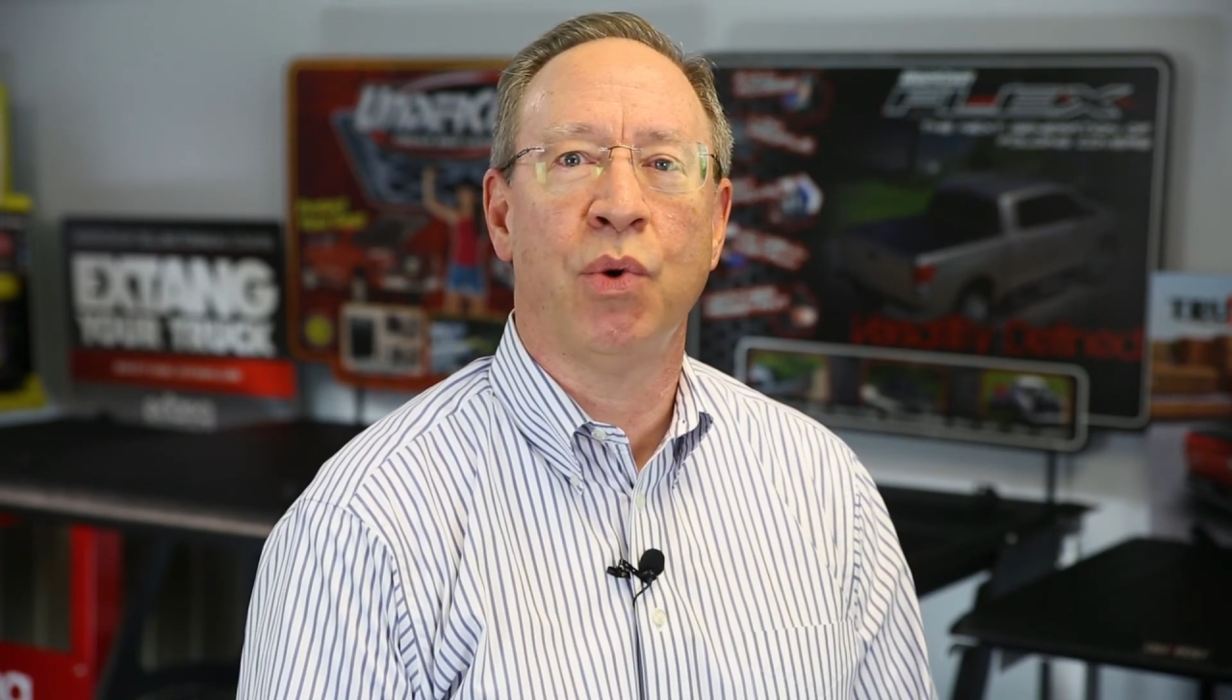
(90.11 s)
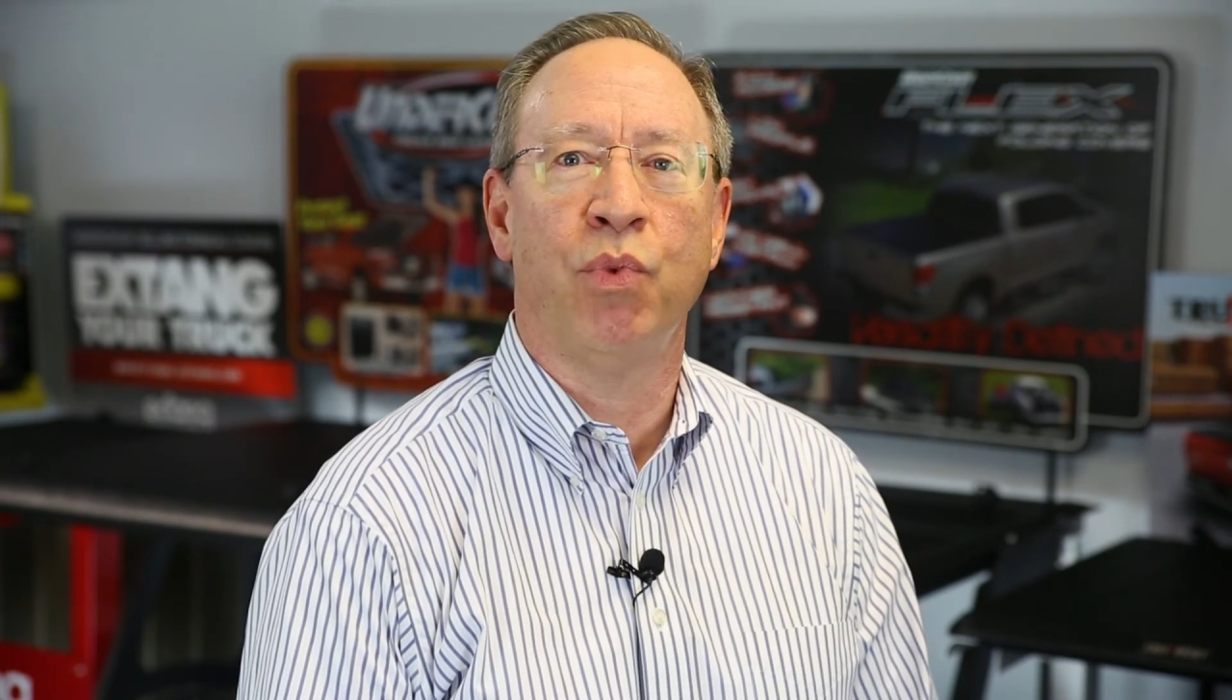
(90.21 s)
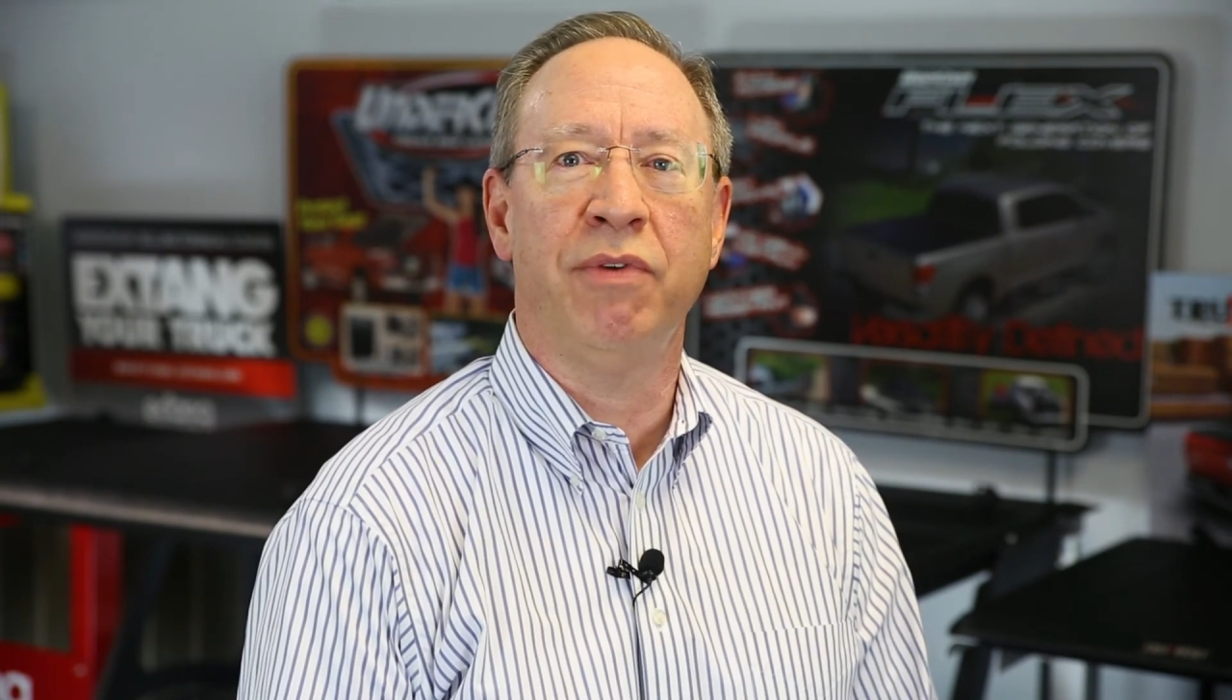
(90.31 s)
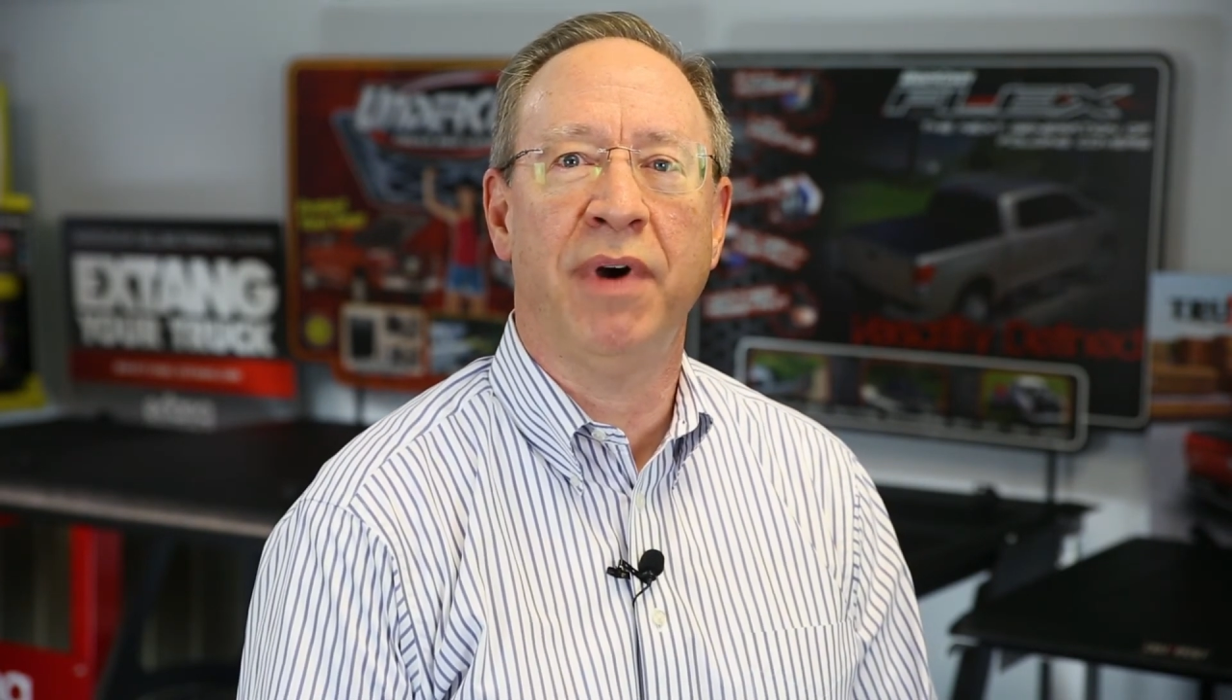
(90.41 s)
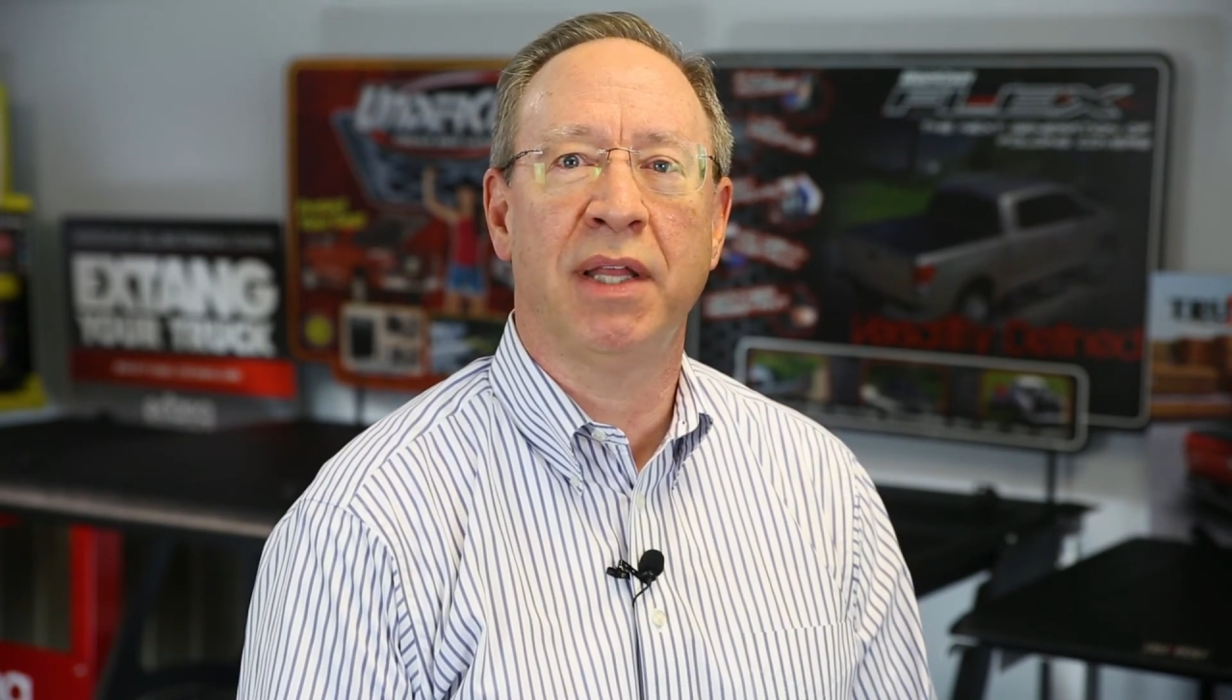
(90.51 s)

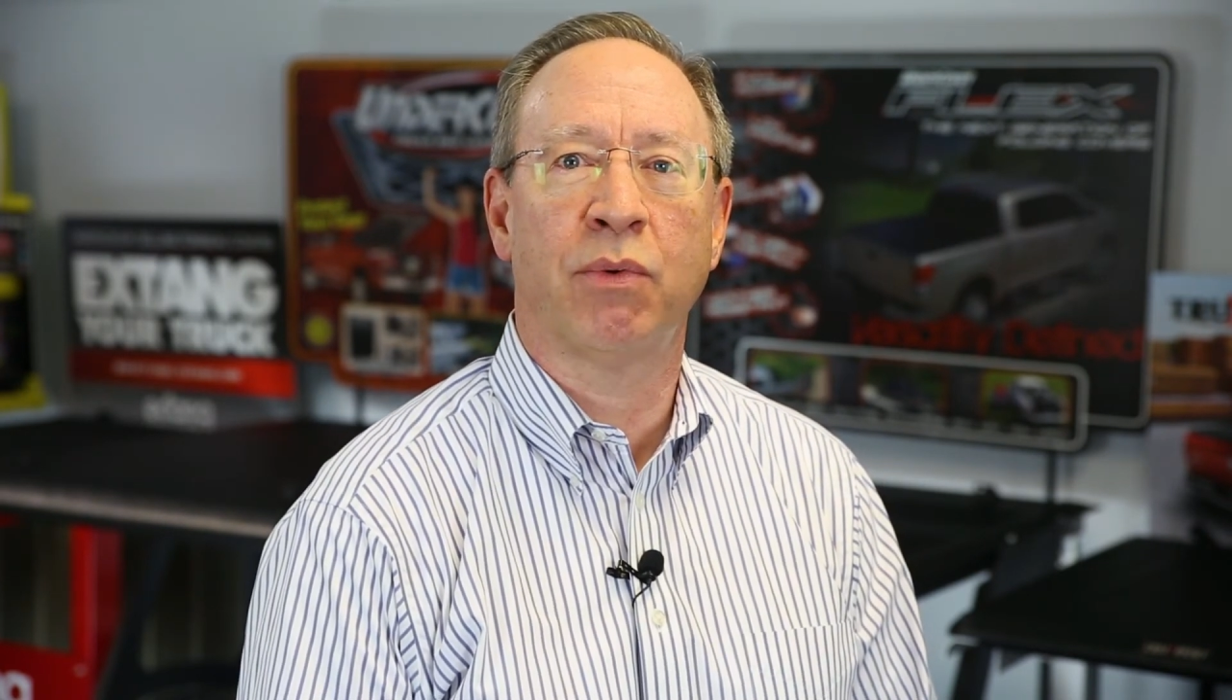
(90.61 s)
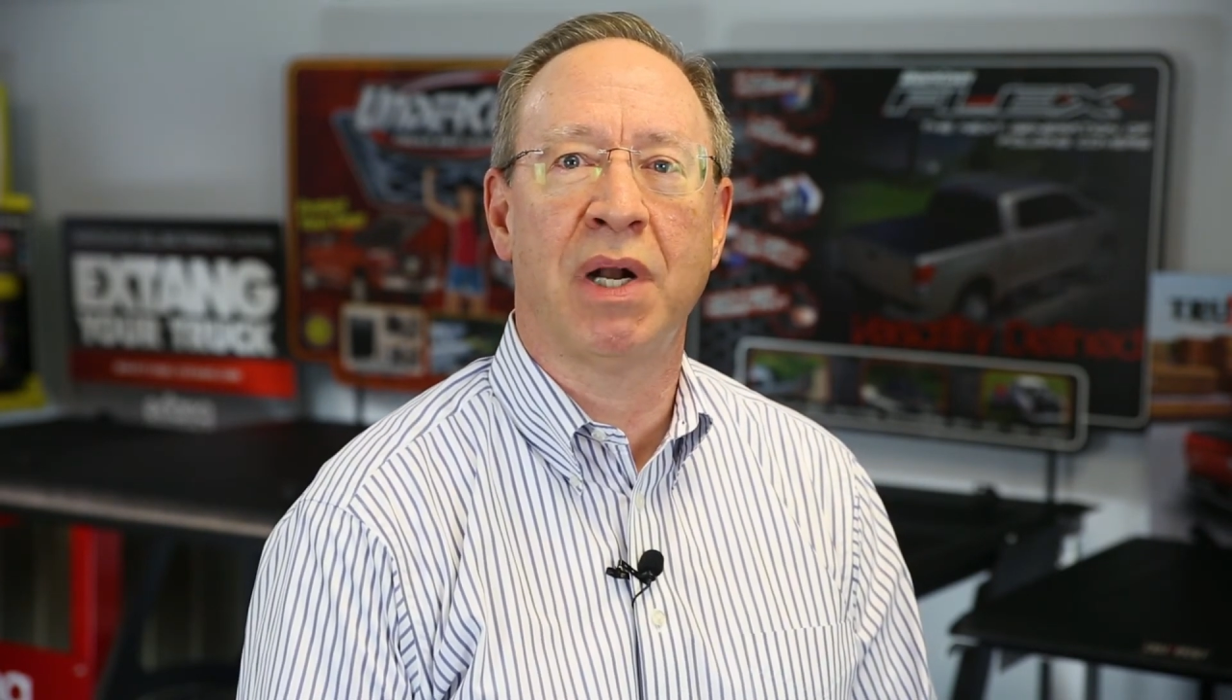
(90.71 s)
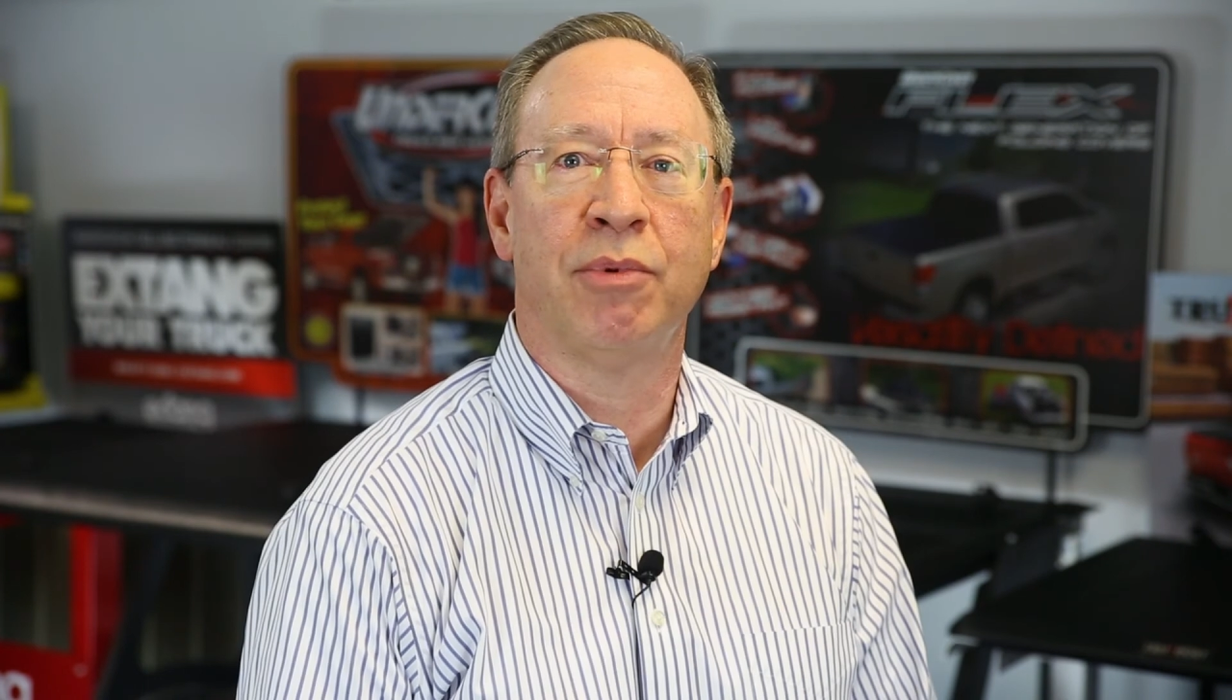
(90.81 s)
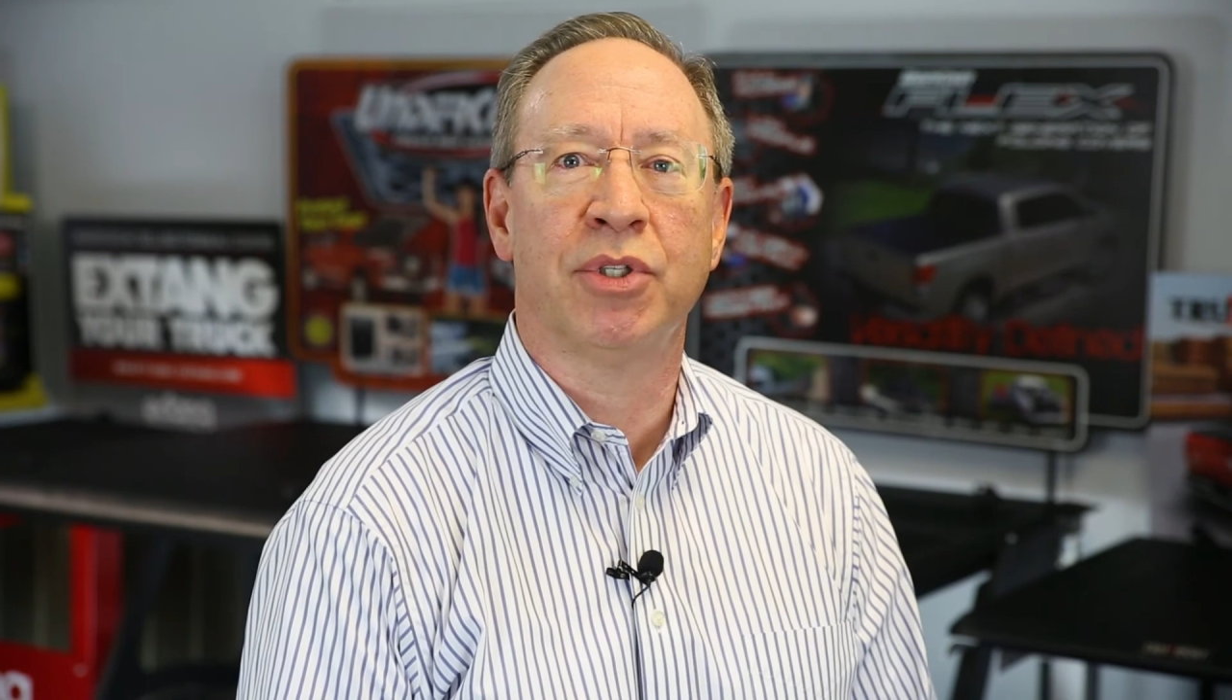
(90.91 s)
we find that we're able